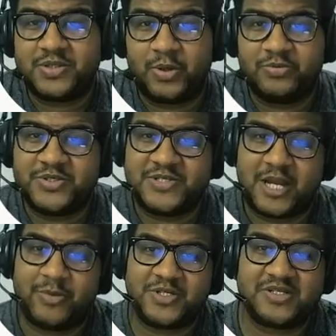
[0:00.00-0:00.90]
all these
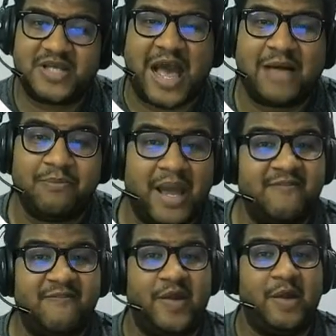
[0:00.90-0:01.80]
services. And my
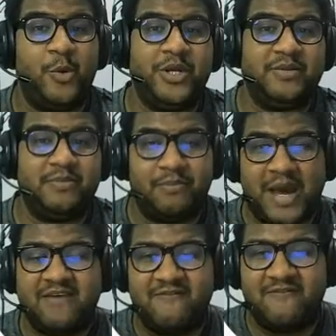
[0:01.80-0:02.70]

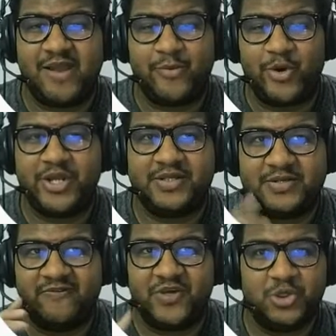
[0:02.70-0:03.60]
favorite
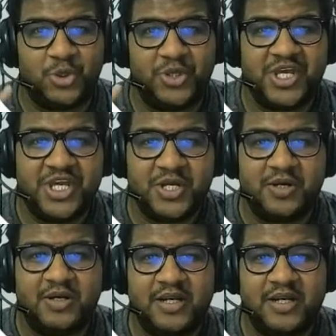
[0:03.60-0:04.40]
feature here